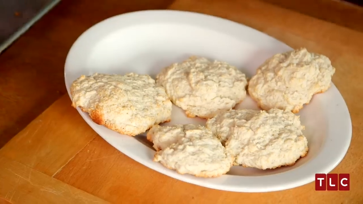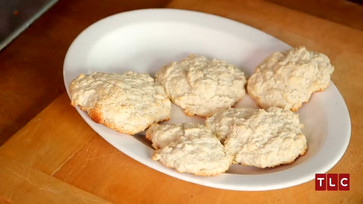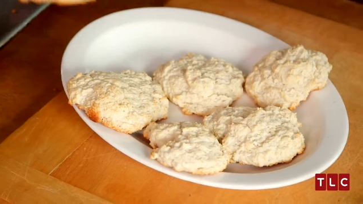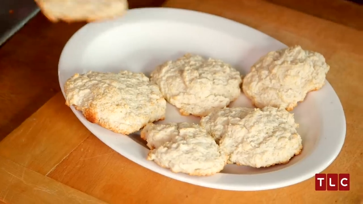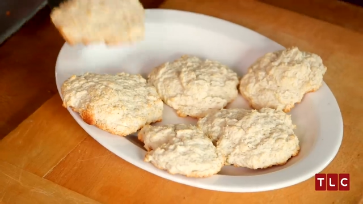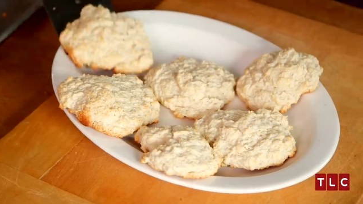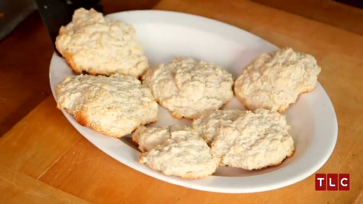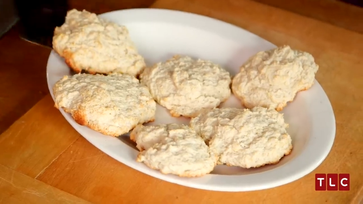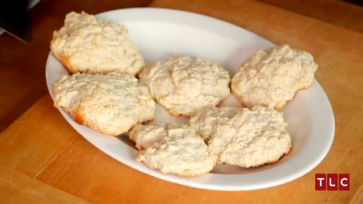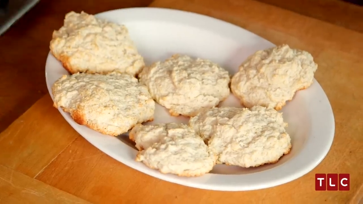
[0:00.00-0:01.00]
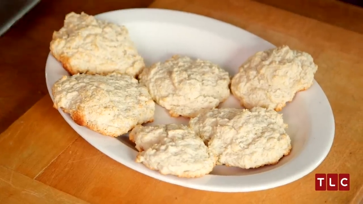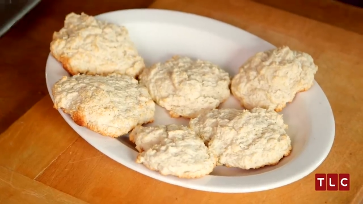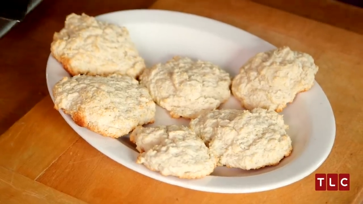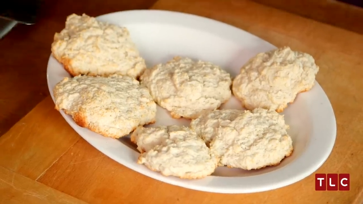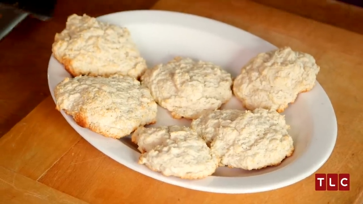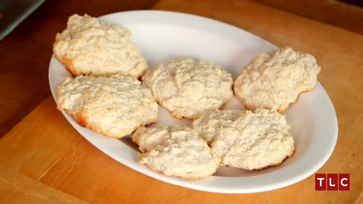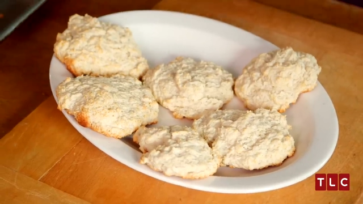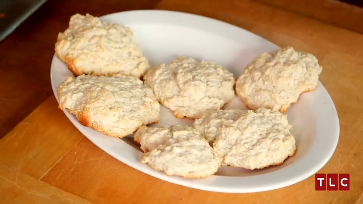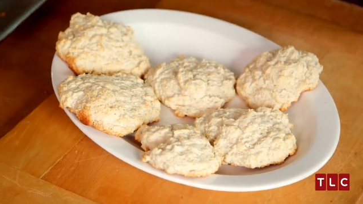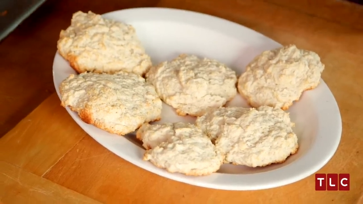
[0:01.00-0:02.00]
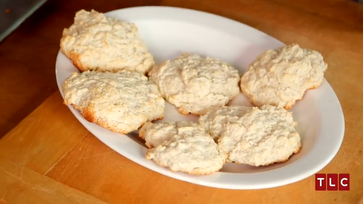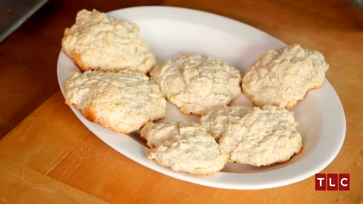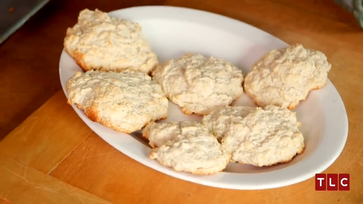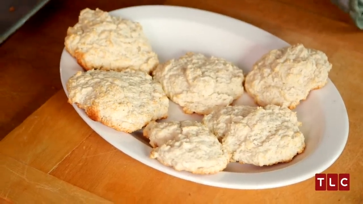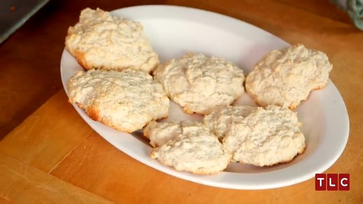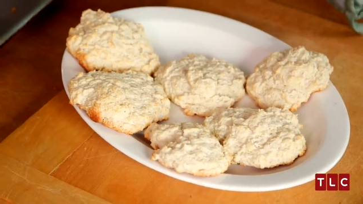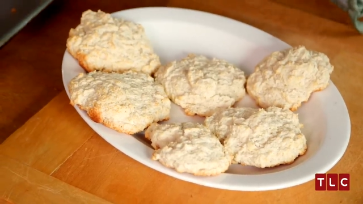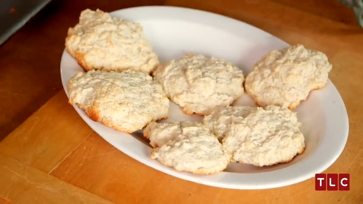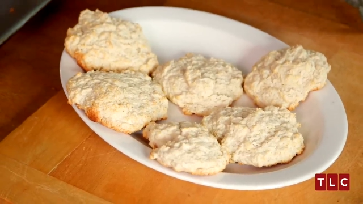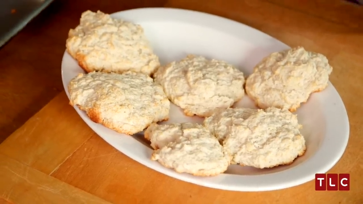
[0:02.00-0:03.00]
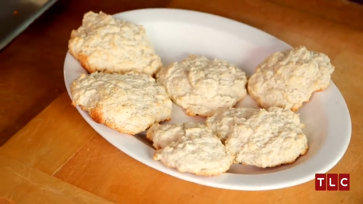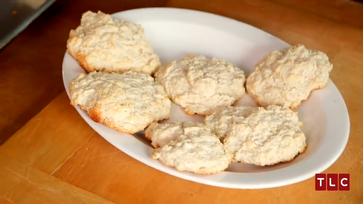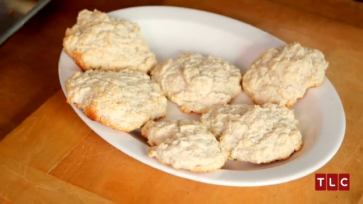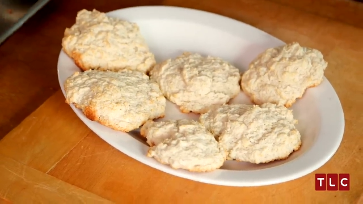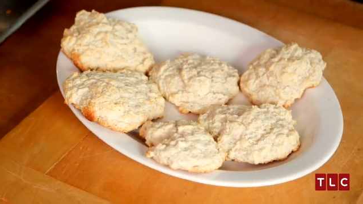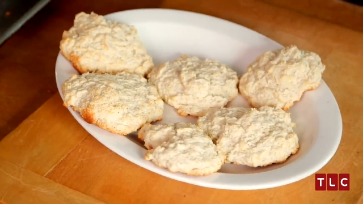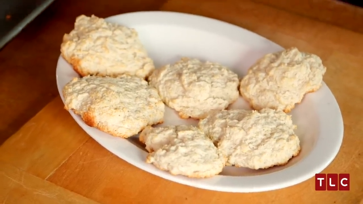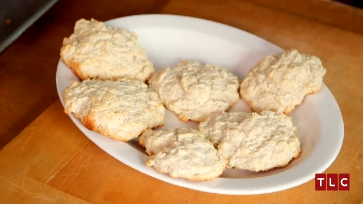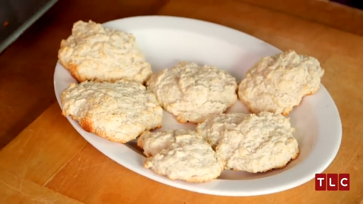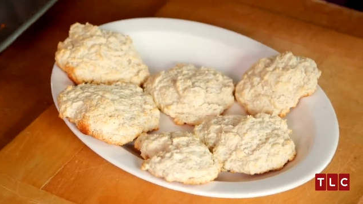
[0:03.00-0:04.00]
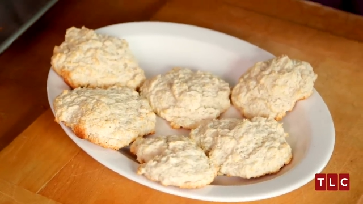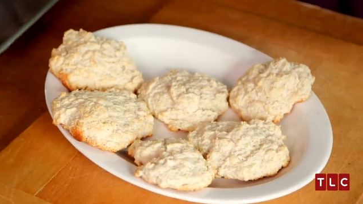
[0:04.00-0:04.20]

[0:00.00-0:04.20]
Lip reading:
(no speaker visible)